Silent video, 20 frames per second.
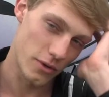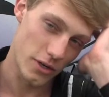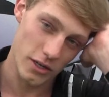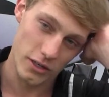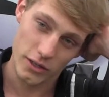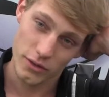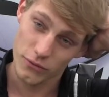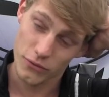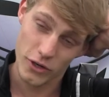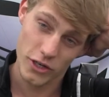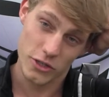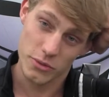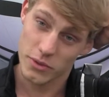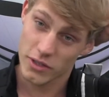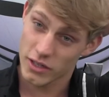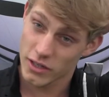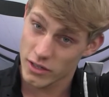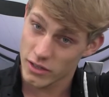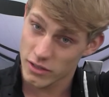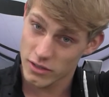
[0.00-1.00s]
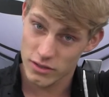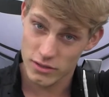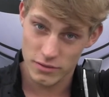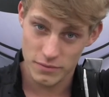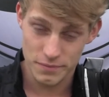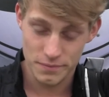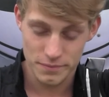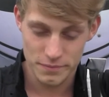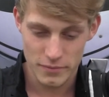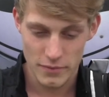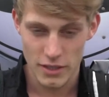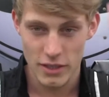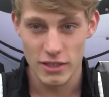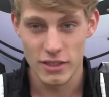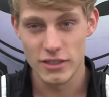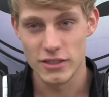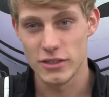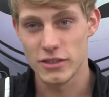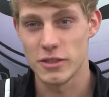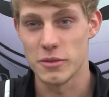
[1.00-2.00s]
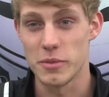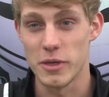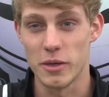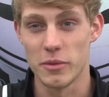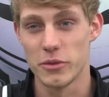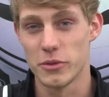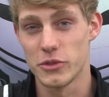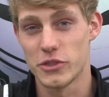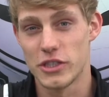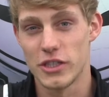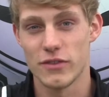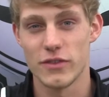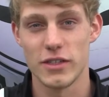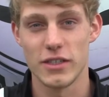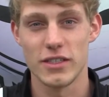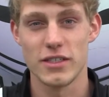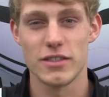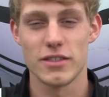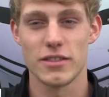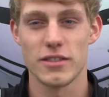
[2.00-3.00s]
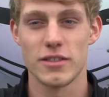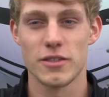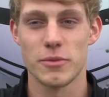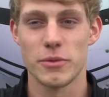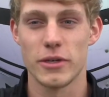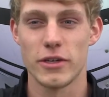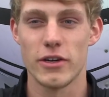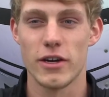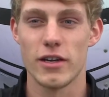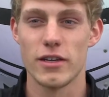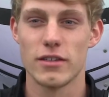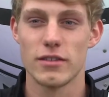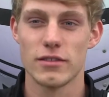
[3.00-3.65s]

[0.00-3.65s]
walking in freshman year, and to be able to achieve it, it's pretty great.